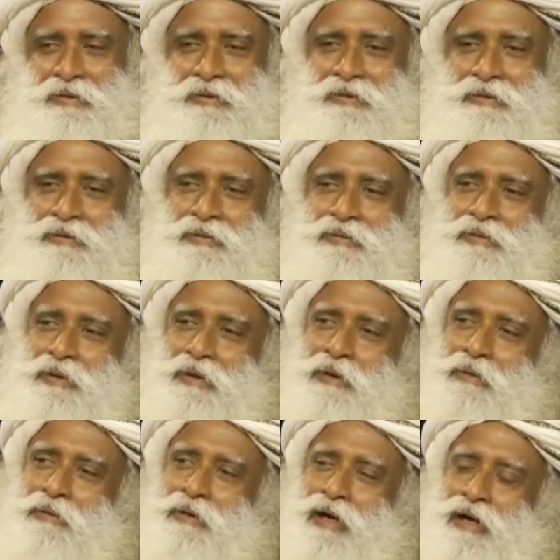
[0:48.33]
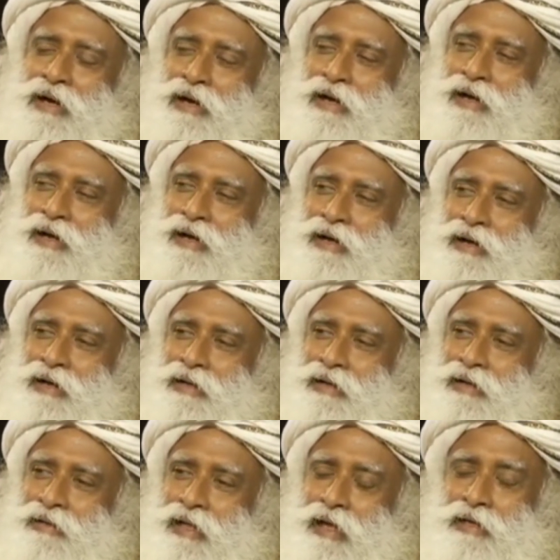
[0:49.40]
So,
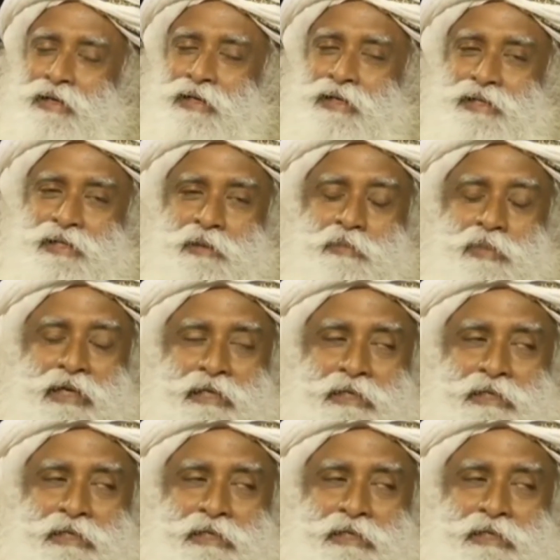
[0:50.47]
that is the big